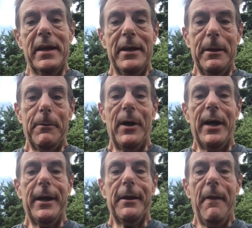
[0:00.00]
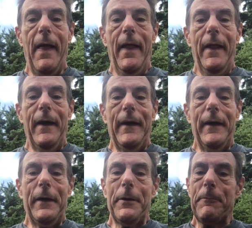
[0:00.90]
Anyway,
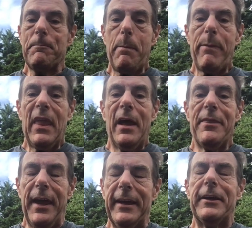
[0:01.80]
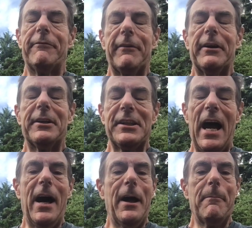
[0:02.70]
thank you for your
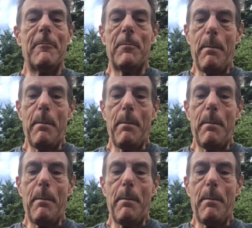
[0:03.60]
time,